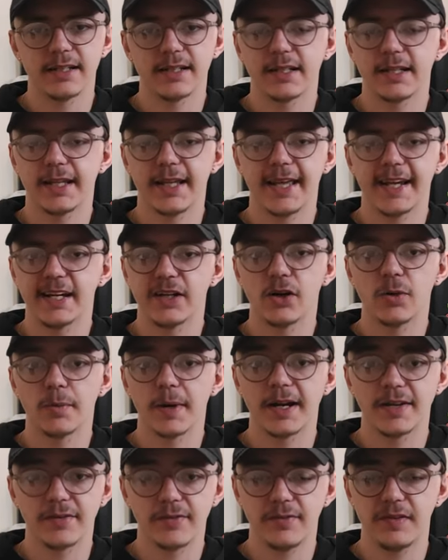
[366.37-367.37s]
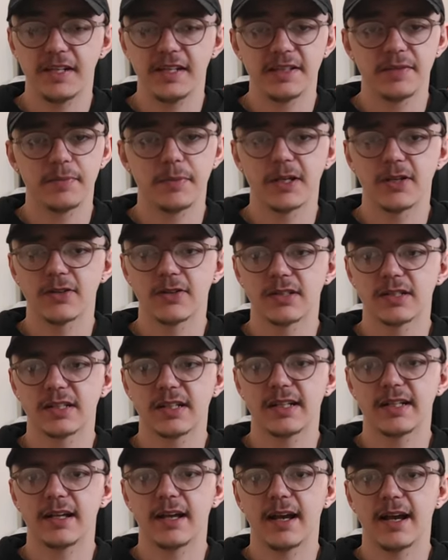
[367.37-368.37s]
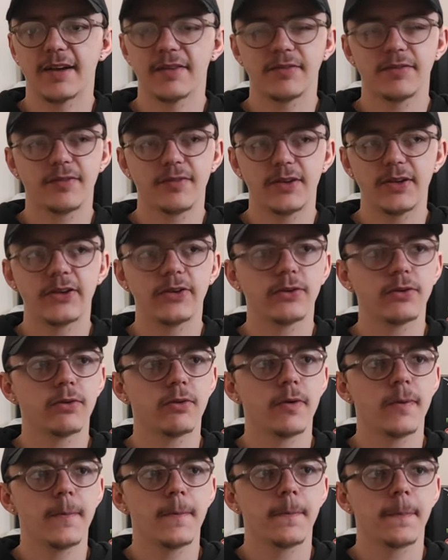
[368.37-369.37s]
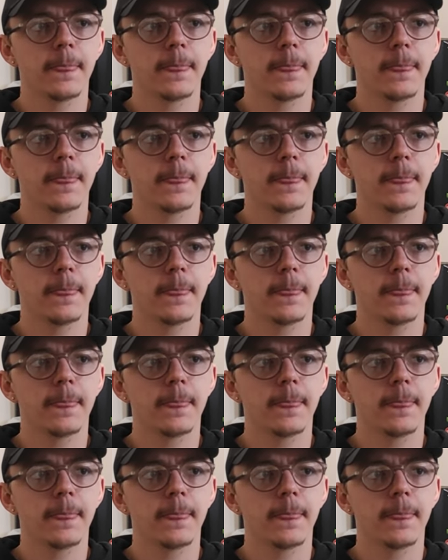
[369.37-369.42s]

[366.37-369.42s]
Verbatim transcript: and getting on my feet, because I feel